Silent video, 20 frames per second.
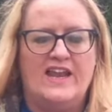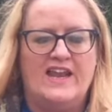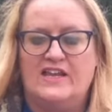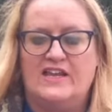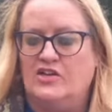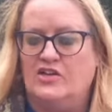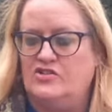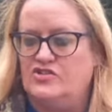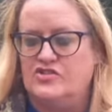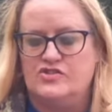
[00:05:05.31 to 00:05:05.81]
It
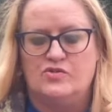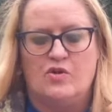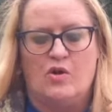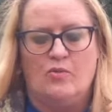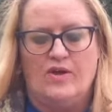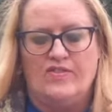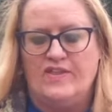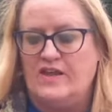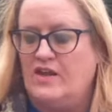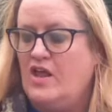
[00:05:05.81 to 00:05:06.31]
can just grow
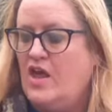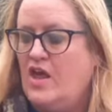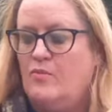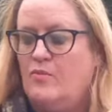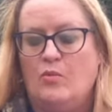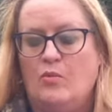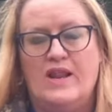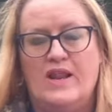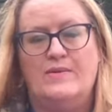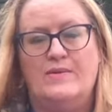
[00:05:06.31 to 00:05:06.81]
with it. But
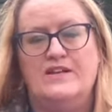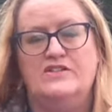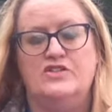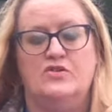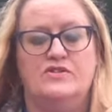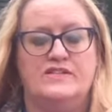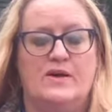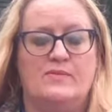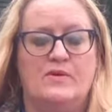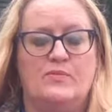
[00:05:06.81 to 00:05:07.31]
what I'm going to do
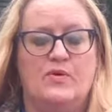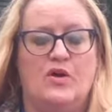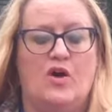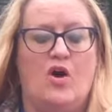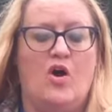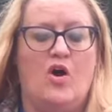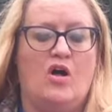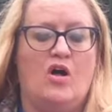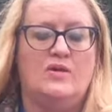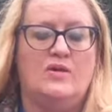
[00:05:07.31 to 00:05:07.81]
is I'm going to put
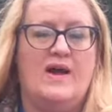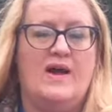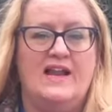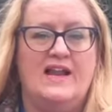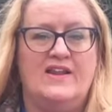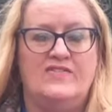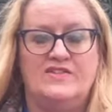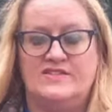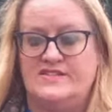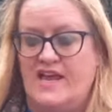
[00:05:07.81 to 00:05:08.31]
all of mine
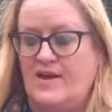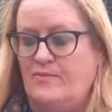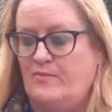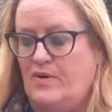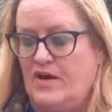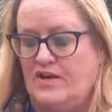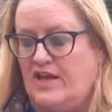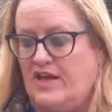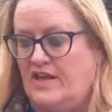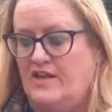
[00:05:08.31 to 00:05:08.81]
in the same
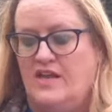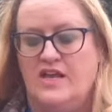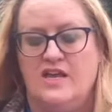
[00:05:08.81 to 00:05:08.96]
bucket.